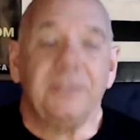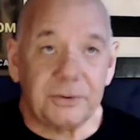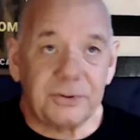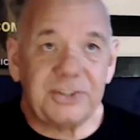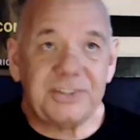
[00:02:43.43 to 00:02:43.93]

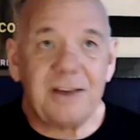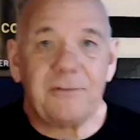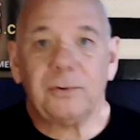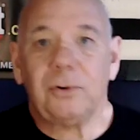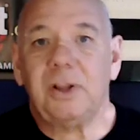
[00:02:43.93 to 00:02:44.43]
There's
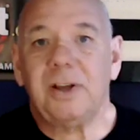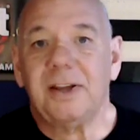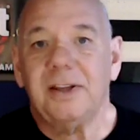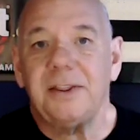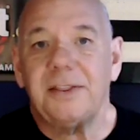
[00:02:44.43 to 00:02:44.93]
several
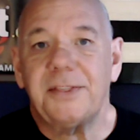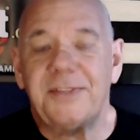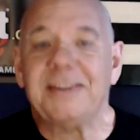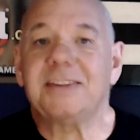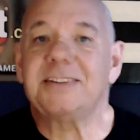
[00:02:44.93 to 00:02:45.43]

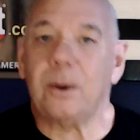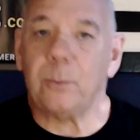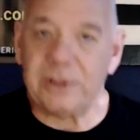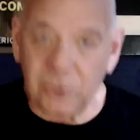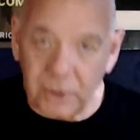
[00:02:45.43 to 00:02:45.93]
things that
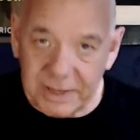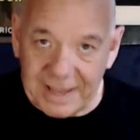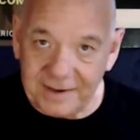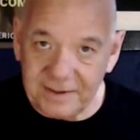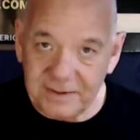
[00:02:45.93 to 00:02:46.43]
we look
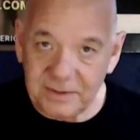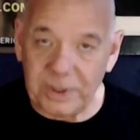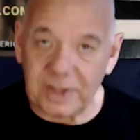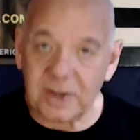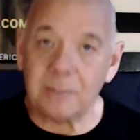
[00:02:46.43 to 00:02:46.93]
at
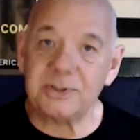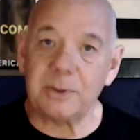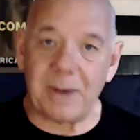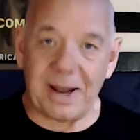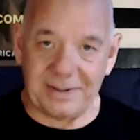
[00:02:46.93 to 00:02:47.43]
when it comes
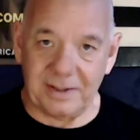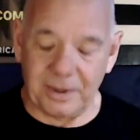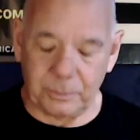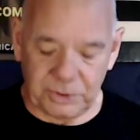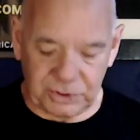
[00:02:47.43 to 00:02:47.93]
to body
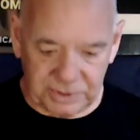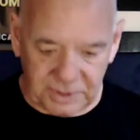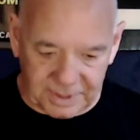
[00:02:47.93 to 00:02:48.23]
language.